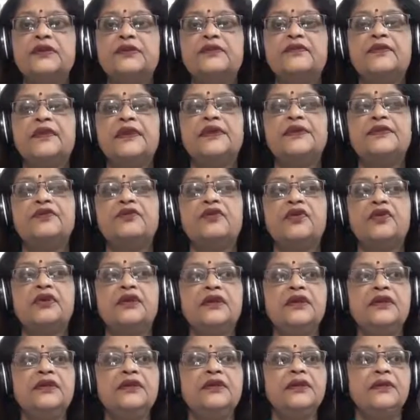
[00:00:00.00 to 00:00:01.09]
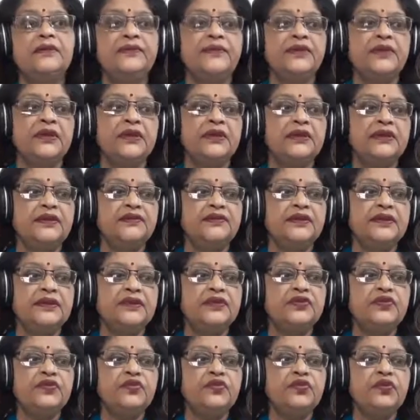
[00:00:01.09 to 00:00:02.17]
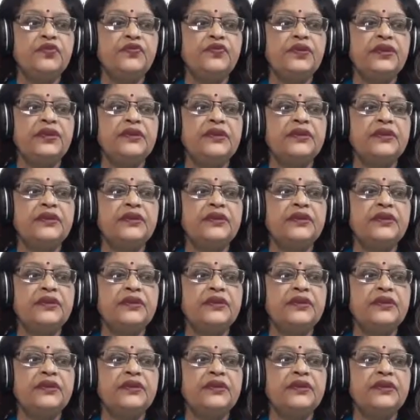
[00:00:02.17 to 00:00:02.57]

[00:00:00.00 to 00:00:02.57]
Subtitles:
While talking in a very cool way,